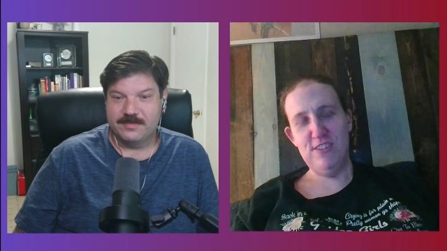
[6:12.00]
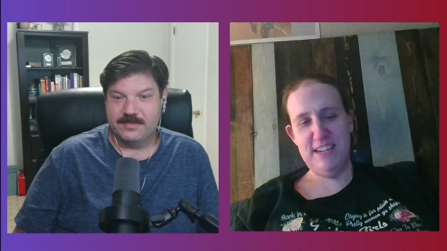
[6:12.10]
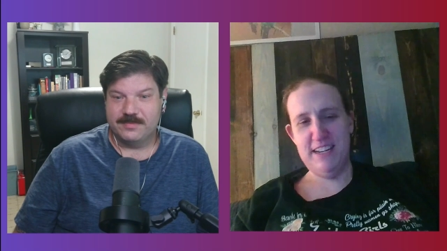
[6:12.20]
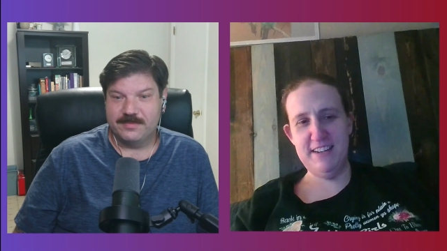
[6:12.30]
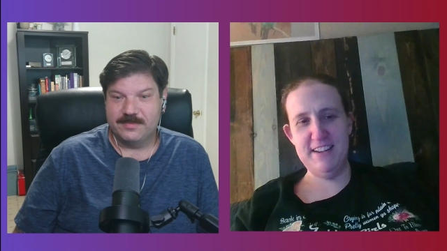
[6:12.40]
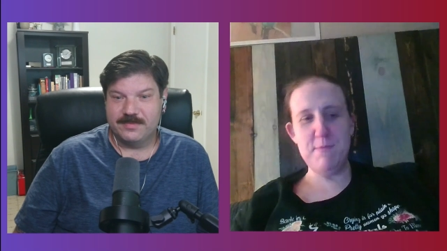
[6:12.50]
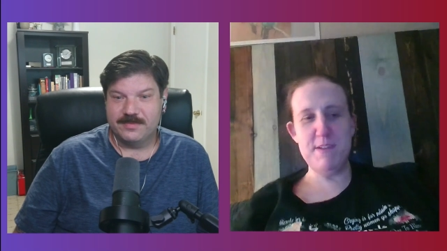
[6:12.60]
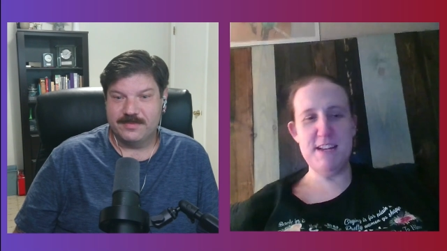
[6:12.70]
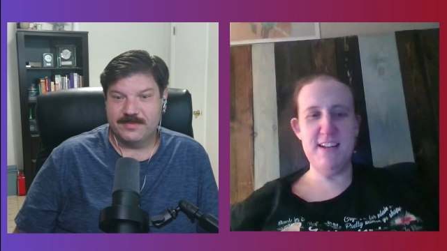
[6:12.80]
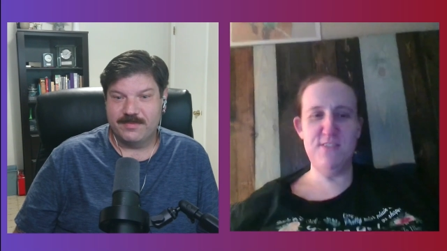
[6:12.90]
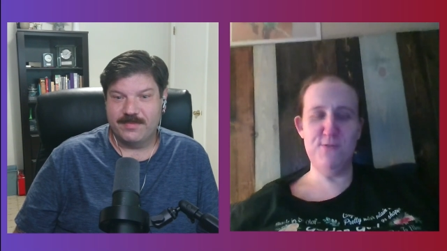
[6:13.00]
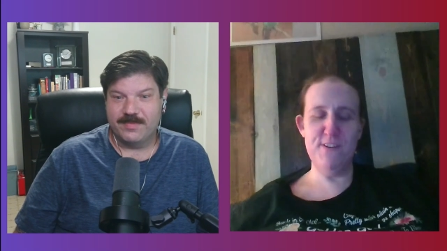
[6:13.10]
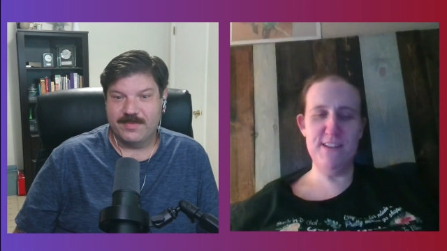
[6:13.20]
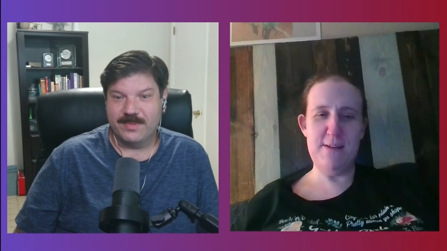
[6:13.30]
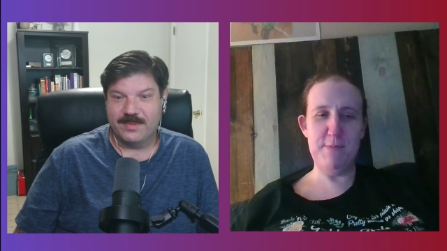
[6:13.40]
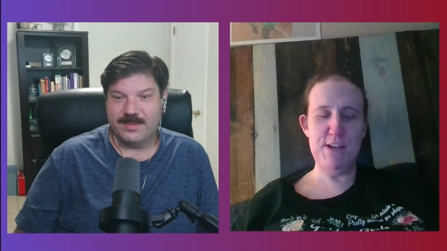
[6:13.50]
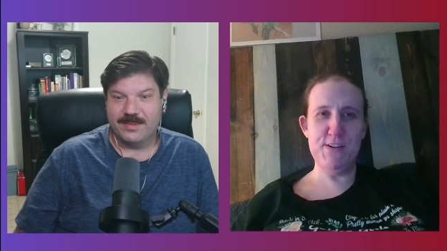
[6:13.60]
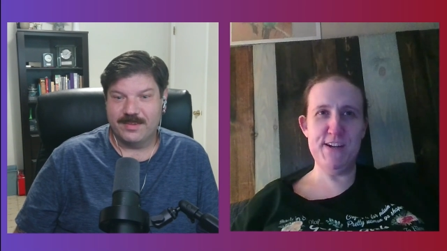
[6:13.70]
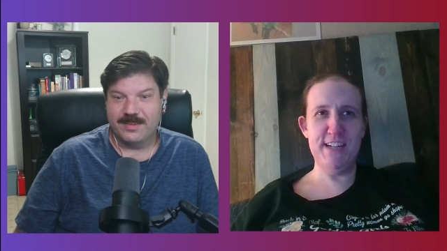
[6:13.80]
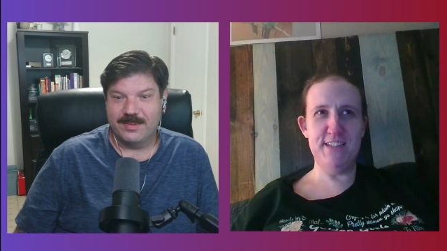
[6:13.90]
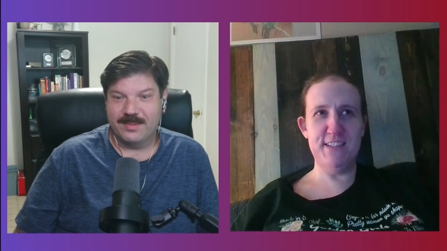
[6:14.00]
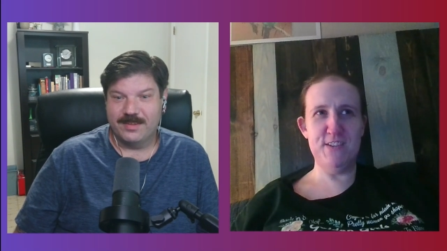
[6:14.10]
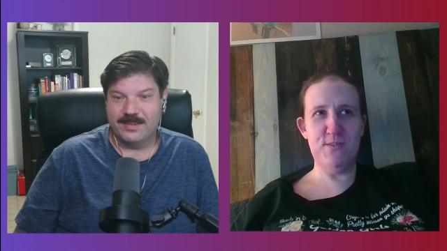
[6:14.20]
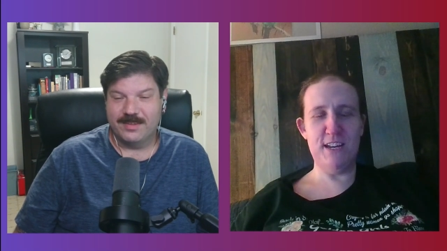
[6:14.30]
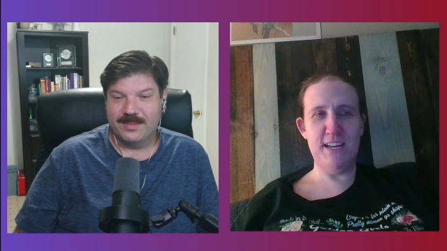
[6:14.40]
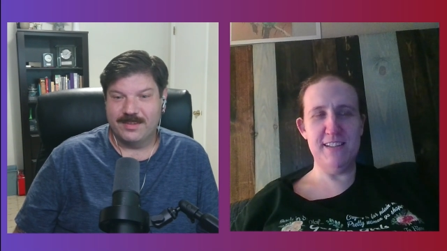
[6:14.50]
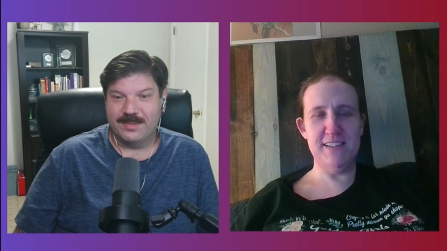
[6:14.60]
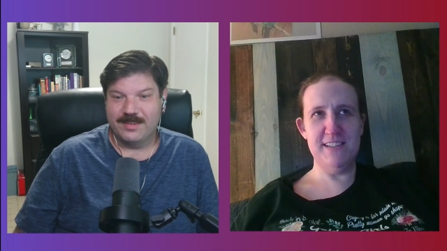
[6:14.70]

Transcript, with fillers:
Speaker 1: and inhibited during that period. So like